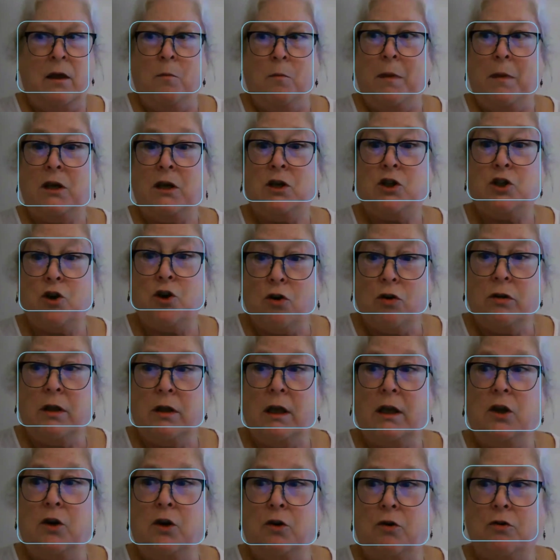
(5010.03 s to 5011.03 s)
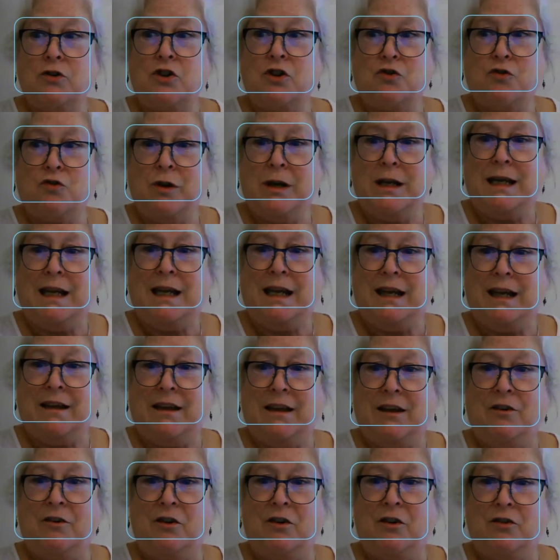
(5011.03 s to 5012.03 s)
Make sure that
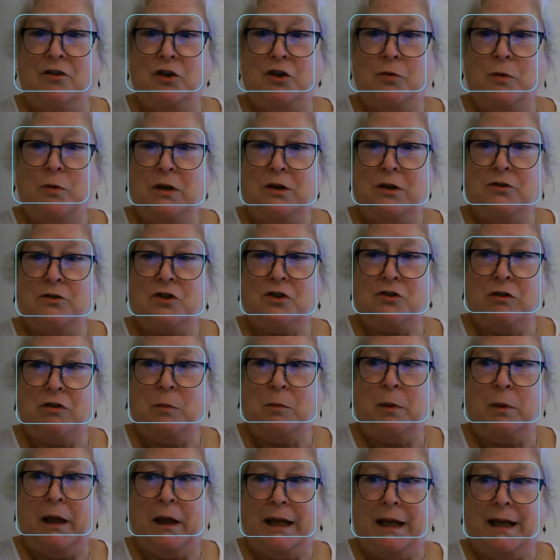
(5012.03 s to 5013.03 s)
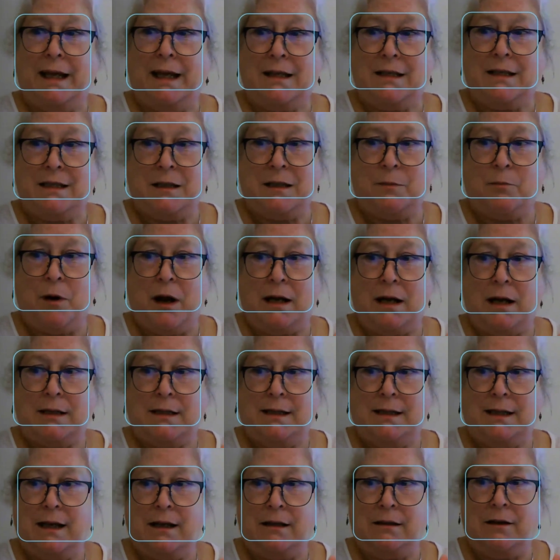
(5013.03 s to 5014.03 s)
you're doing your streak plate against the
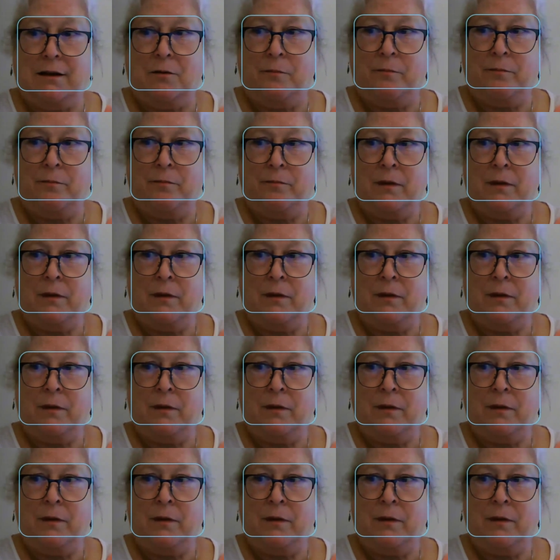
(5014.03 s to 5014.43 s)
brassy yellow,